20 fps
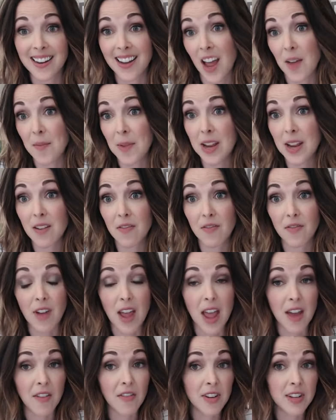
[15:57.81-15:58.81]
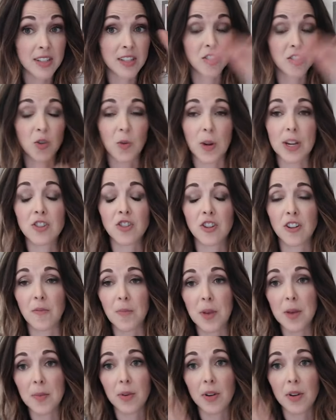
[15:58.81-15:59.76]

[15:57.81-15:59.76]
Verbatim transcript: I mean, every situation of people